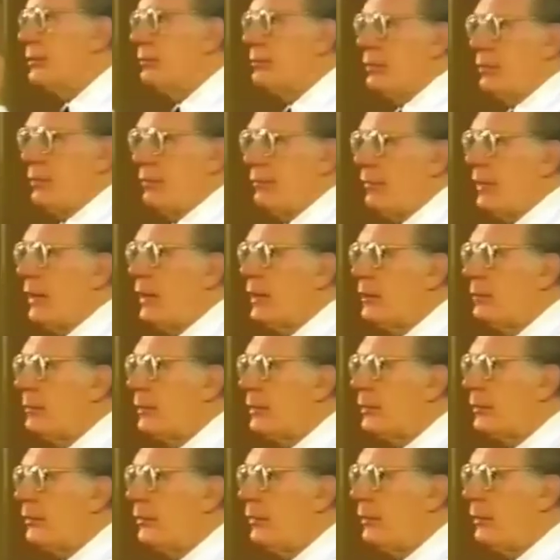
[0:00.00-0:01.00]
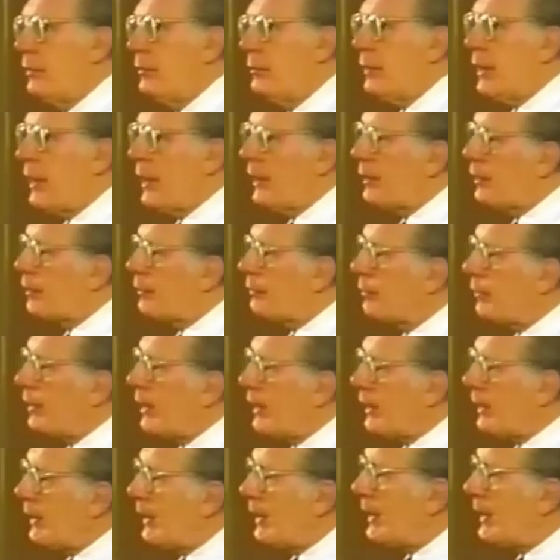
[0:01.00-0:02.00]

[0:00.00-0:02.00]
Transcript: that were available to him and to create a